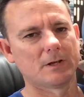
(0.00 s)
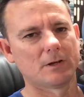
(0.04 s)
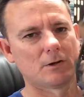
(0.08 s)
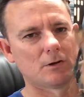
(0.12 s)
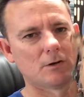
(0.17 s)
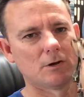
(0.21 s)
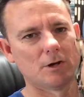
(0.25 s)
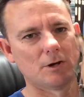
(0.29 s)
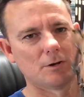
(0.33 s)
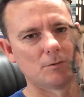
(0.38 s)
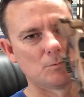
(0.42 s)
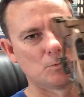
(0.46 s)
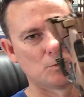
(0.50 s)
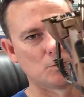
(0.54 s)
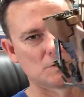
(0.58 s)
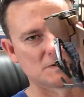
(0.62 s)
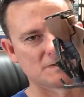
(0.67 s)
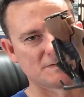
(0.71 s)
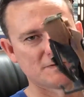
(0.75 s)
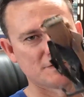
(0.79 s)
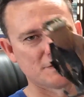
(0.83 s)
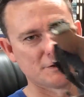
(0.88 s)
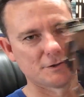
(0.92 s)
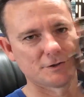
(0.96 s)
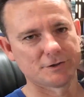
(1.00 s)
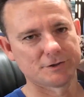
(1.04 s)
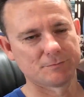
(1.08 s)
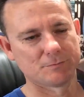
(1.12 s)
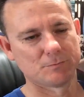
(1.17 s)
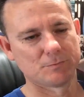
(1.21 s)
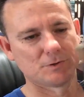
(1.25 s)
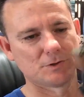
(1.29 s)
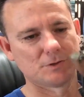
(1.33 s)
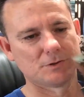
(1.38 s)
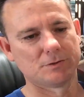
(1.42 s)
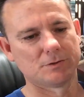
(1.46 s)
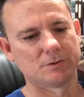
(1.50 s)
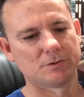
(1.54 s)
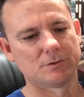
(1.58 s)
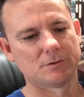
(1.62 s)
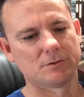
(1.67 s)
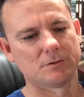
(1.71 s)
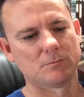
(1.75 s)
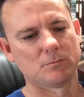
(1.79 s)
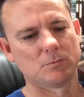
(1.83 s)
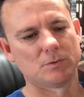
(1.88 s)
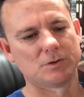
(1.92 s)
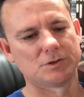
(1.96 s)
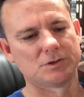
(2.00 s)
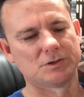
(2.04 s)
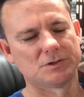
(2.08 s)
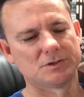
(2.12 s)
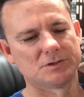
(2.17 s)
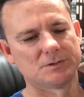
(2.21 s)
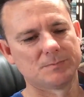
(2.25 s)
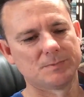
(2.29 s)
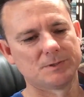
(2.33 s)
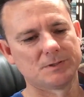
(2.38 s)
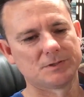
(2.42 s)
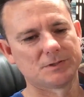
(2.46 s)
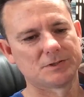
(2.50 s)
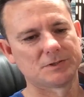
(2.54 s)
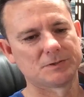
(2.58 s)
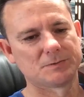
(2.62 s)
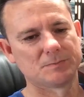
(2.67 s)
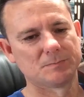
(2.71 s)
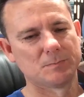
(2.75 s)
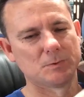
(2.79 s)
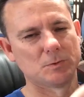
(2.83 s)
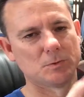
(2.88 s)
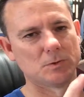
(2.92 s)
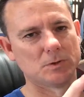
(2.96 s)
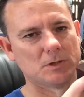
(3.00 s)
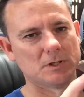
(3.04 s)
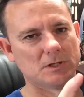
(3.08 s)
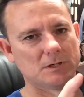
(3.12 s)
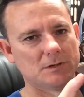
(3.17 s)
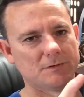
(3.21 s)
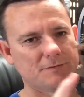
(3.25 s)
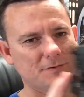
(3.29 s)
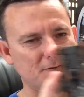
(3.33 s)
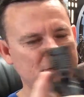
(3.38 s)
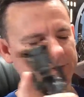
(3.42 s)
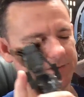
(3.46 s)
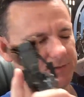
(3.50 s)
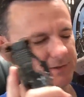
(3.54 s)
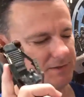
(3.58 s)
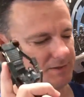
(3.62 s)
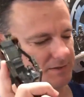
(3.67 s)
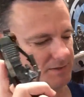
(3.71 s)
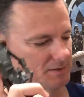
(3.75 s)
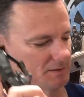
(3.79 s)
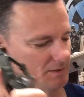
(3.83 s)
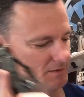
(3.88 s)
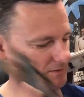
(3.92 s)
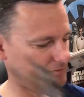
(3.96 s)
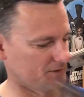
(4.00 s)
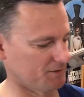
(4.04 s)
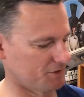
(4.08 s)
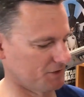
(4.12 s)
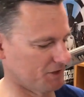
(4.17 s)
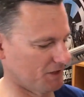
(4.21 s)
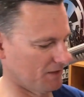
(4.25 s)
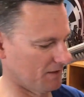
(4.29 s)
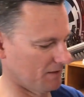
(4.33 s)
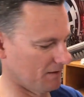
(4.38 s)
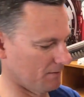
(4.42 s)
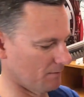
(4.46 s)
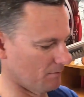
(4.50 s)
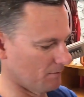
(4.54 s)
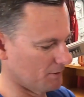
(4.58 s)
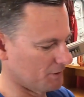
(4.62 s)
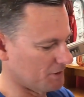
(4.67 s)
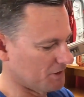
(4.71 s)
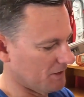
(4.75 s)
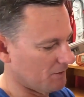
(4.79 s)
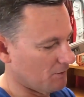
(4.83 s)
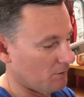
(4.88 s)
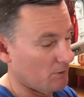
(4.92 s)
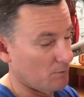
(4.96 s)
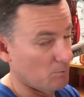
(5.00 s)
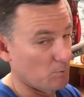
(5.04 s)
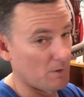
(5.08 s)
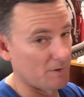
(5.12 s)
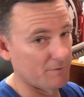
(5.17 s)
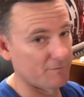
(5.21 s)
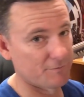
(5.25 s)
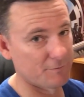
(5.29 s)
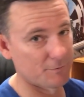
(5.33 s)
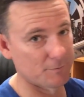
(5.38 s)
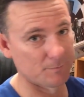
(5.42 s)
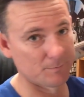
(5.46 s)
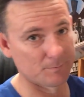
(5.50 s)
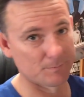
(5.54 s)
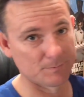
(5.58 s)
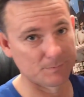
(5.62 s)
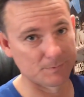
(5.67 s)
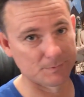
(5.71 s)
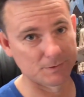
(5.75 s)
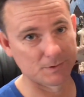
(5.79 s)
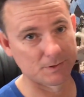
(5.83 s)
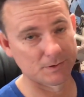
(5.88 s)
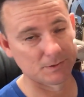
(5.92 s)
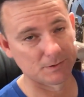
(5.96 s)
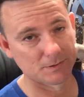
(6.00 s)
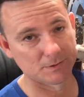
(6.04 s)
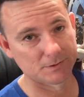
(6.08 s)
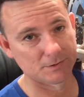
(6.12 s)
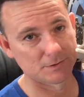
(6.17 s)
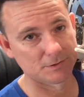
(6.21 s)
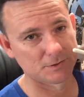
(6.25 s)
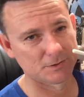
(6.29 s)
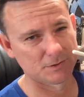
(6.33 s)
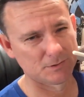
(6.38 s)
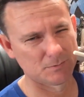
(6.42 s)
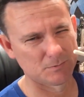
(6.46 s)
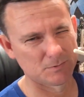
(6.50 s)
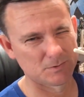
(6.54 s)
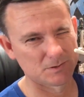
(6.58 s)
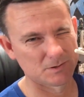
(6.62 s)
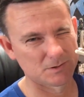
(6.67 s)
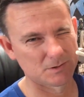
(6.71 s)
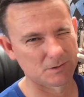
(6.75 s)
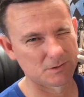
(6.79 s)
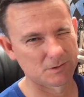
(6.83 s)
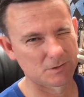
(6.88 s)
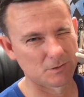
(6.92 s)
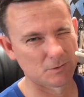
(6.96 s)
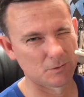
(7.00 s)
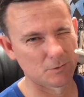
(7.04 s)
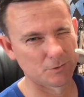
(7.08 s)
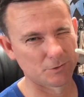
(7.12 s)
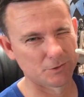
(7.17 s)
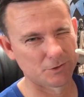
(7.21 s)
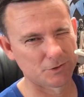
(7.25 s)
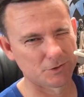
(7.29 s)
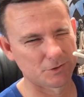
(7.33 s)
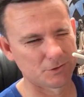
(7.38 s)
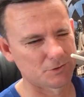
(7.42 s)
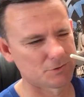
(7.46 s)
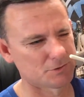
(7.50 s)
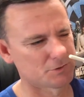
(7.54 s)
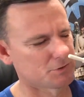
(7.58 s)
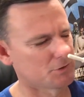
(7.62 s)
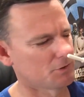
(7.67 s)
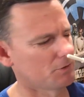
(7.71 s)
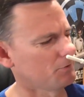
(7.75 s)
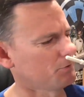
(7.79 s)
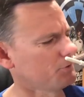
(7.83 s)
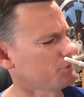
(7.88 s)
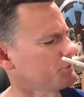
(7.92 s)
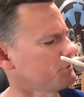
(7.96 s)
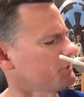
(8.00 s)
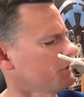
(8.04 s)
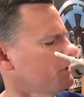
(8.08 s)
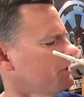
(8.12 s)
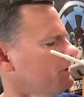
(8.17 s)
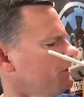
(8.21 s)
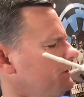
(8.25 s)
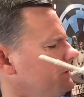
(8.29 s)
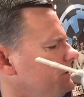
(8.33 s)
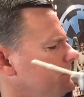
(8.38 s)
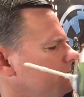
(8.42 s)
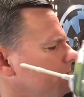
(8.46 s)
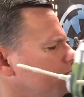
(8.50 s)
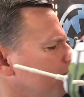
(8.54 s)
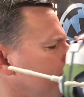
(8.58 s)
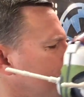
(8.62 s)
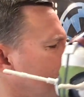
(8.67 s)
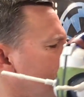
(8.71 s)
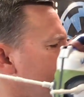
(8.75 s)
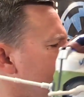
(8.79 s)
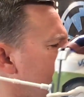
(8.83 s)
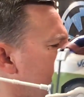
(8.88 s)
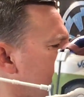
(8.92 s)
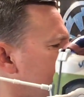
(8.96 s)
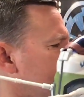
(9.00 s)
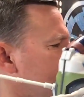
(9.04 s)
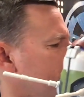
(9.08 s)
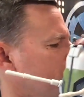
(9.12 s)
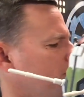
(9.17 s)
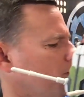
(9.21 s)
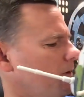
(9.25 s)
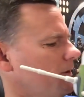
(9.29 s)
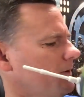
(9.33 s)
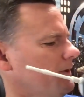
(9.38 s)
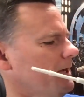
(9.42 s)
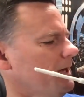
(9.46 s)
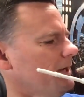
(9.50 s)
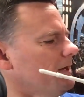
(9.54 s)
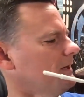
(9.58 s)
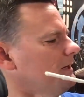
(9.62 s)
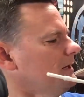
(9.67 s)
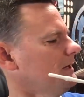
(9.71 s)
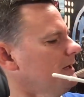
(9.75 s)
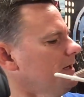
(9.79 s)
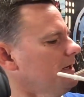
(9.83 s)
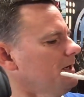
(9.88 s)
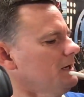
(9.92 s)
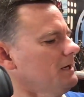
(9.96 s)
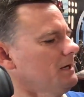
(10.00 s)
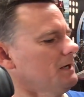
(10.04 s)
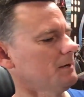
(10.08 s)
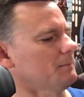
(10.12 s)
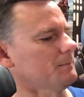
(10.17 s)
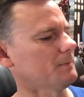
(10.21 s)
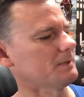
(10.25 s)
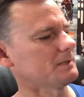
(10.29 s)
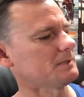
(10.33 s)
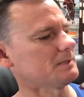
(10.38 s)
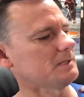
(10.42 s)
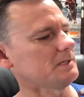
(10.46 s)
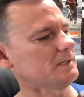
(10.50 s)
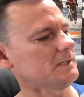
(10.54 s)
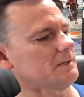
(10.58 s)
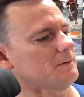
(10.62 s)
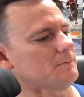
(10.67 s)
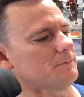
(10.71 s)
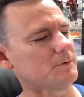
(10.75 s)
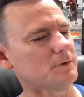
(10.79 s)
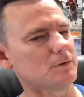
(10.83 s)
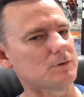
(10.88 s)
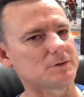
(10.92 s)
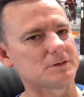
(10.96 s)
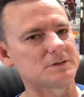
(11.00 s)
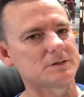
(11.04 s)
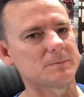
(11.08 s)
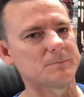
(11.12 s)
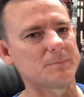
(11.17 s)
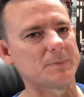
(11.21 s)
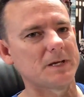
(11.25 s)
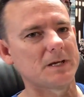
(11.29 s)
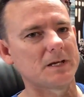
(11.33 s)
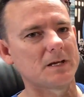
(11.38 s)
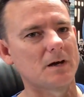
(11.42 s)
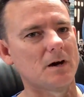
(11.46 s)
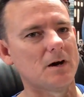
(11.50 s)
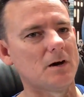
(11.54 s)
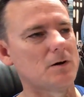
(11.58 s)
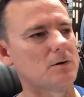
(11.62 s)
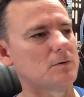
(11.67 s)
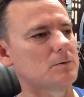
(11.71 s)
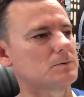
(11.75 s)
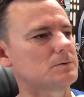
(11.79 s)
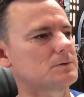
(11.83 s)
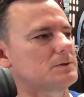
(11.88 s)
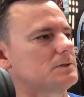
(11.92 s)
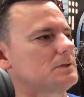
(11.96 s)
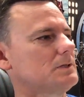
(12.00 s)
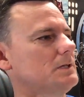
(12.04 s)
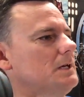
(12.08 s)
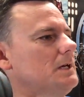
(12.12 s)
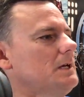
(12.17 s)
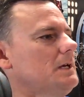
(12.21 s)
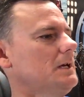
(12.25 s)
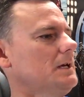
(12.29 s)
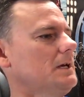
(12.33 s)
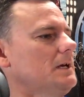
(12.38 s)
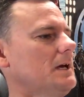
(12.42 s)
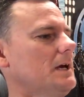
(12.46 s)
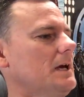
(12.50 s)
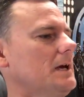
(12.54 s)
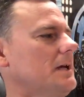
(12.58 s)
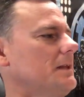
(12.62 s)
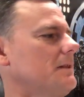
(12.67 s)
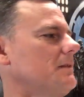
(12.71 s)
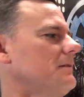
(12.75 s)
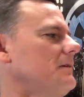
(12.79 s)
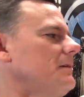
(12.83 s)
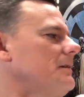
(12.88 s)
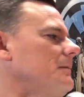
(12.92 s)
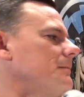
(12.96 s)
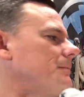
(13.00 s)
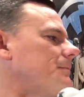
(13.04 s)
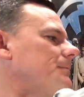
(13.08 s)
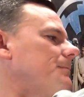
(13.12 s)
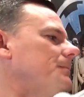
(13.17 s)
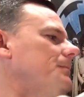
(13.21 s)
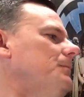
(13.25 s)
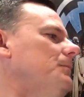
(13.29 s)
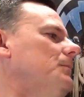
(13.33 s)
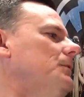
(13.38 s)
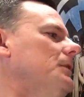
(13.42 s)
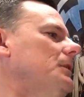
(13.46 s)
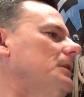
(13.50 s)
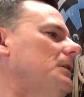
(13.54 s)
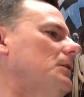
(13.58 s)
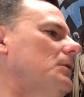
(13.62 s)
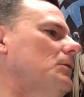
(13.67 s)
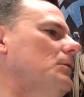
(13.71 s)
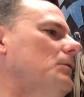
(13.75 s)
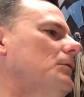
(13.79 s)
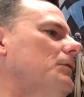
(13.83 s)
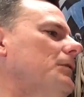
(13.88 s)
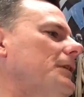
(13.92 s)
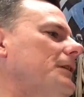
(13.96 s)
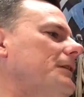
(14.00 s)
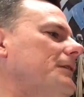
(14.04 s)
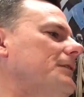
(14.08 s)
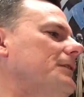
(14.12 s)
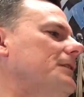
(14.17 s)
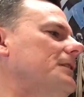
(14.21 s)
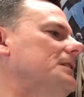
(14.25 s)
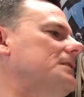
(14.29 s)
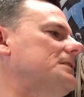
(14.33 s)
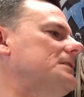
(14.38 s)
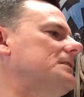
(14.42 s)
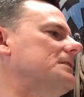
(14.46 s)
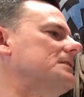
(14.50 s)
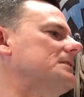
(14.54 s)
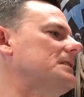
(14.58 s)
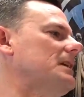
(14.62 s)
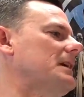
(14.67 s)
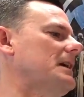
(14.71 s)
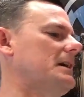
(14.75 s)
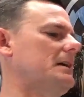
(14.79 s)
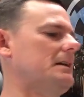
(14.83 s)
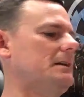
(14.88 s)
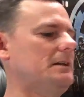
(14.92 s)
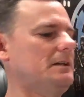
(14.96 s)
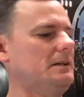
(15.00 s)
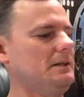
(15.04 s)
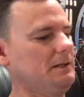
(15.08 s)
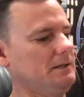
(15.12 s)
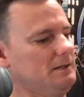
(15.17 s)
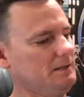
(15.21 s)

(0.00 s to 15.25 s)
Clone Wars version which is a bit smaller. I think there's the Jedi one from, was it Shalusha? I think something like that. But here we got some peg holes, and the really cool thing for this is that